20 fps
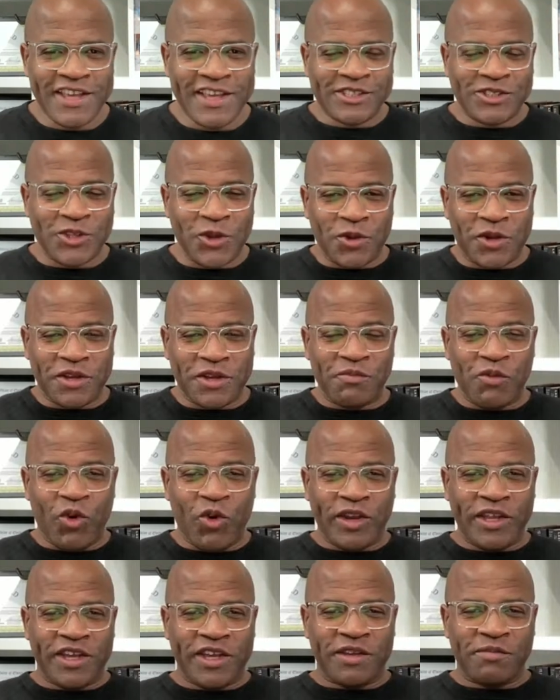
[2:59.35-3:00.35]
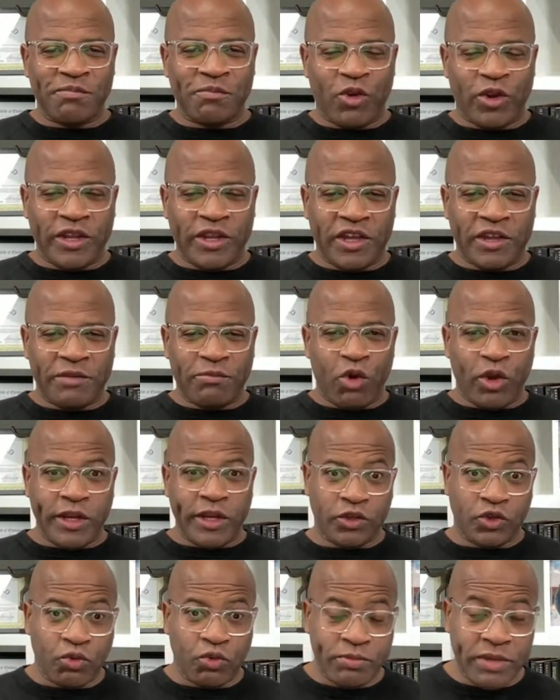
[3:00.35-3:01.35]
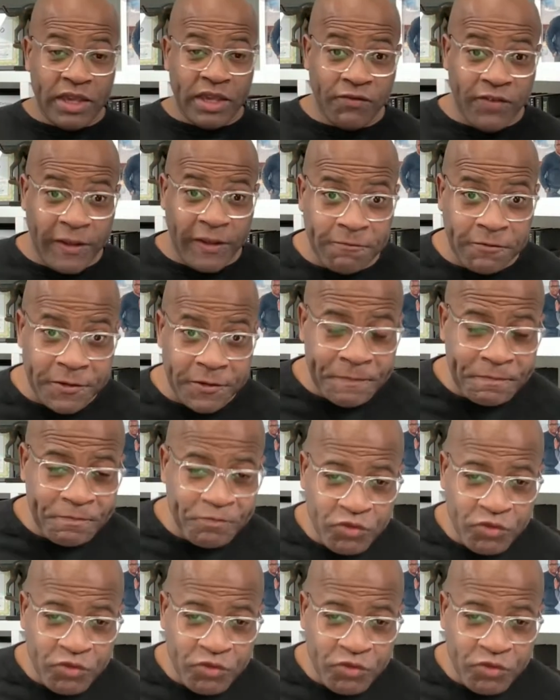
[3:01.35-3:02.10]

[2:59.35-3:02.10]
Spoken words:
So good morning, good morning, good morning. Do me a favor.